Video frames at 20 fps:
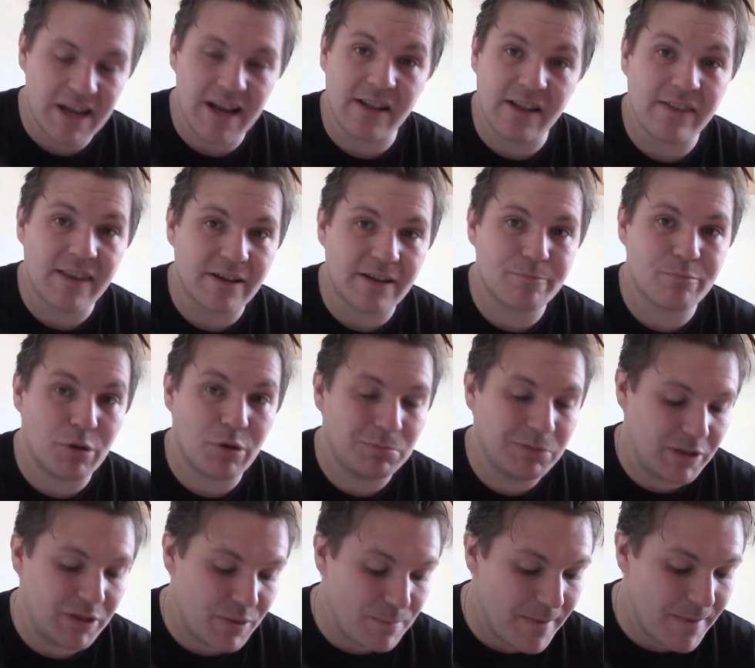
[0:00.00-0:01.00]
and that's
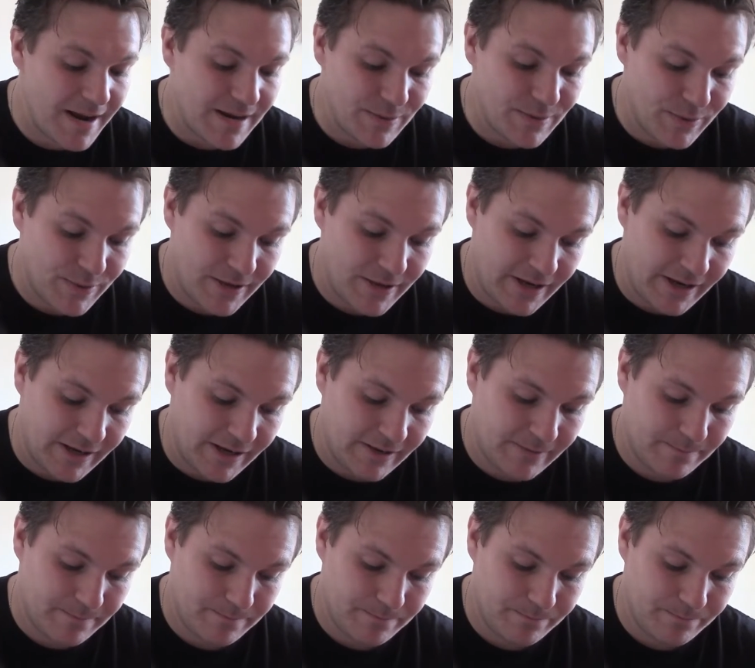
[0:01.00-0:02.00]
probably the main thing
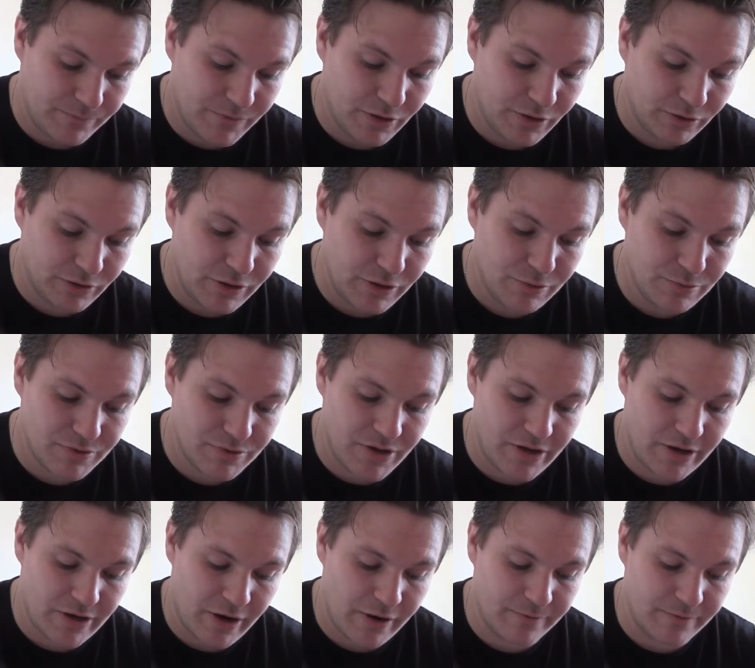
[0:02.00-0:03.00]
you'll use
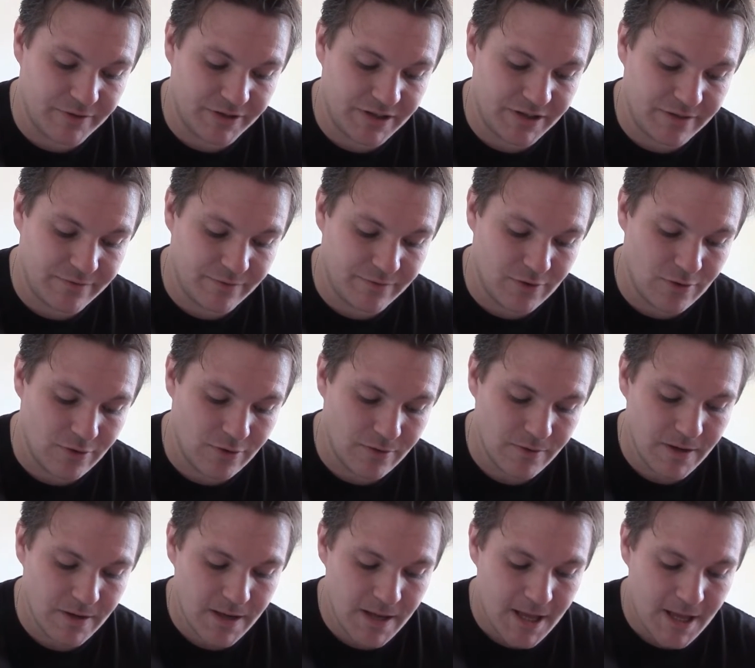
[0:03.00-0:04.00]
the Overseer for.
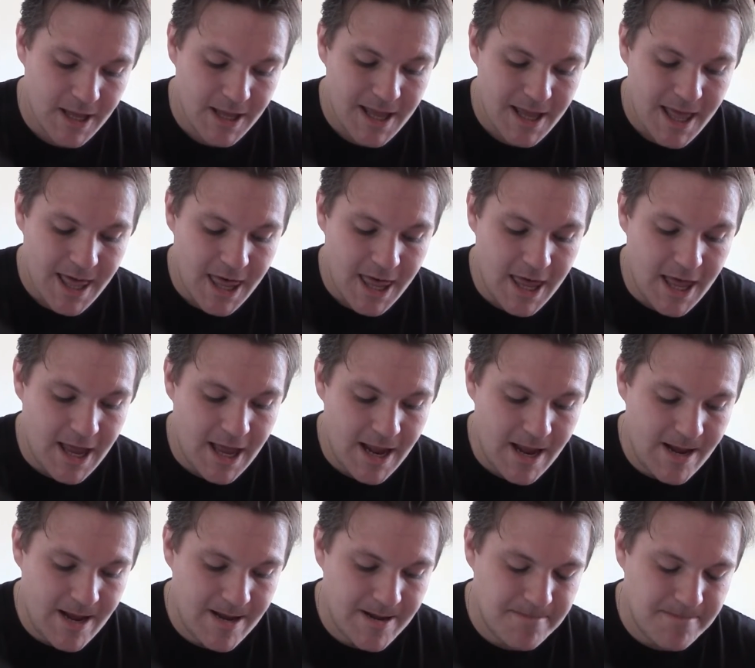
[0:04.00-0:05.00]

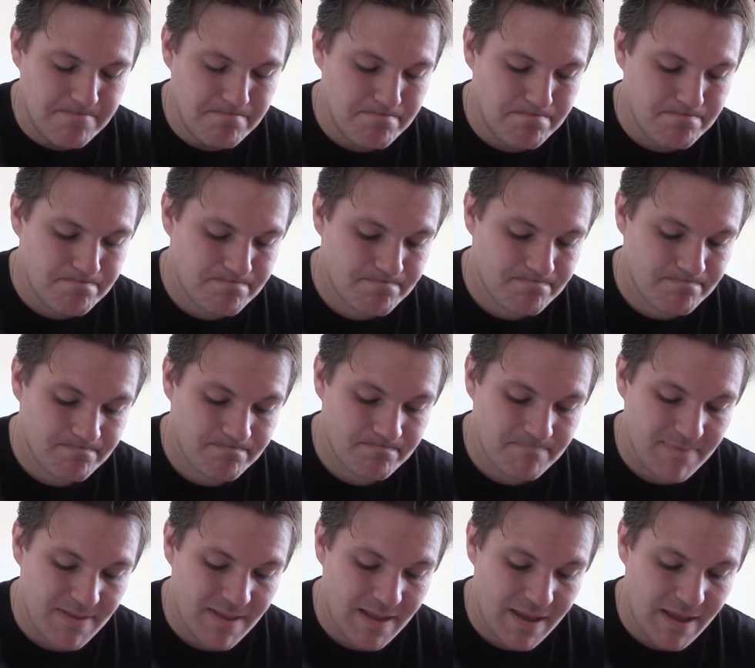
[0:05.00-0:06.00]
I
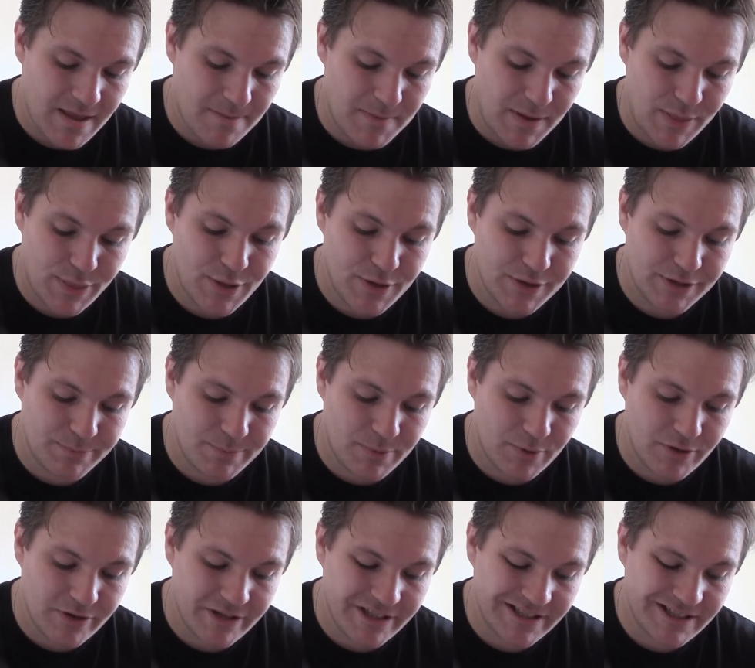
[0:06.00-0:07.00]
mean, 30
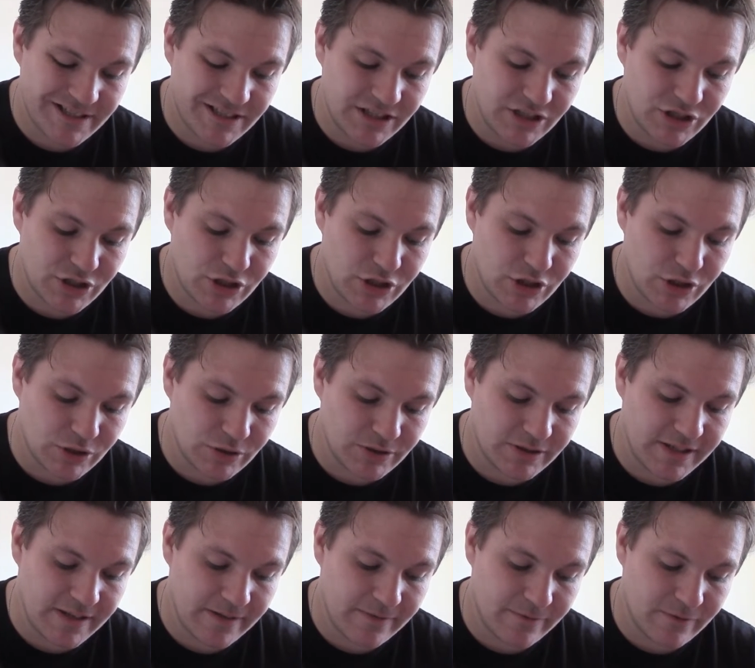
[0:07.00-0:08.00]
points, you could
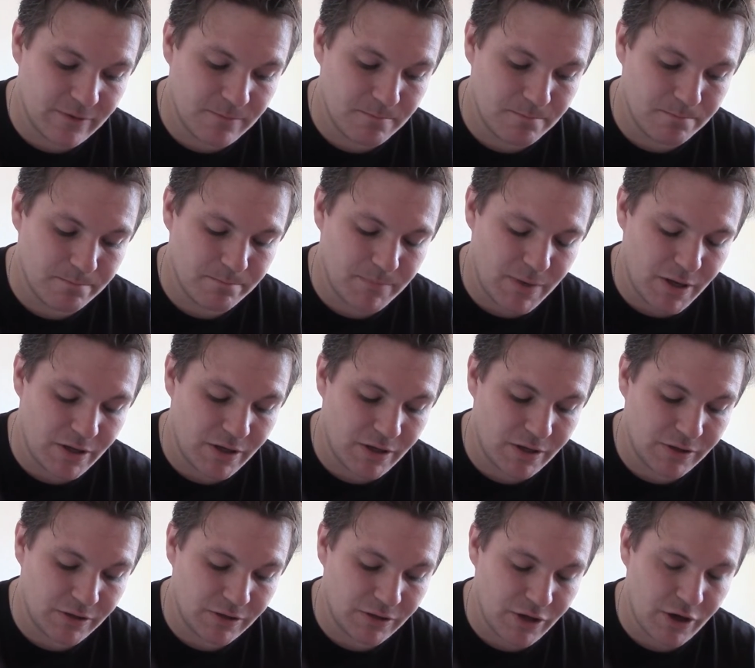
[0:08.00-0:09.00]
give them
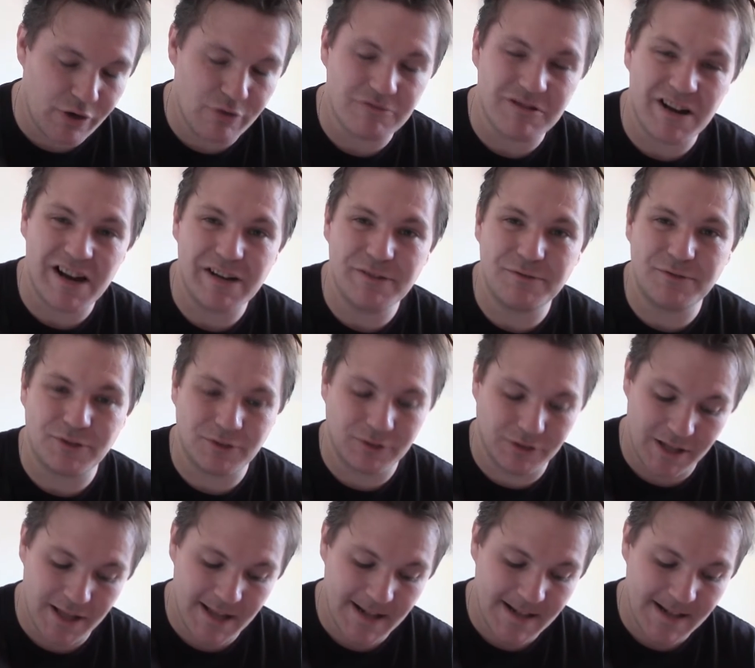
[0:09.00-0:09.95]
no rifle.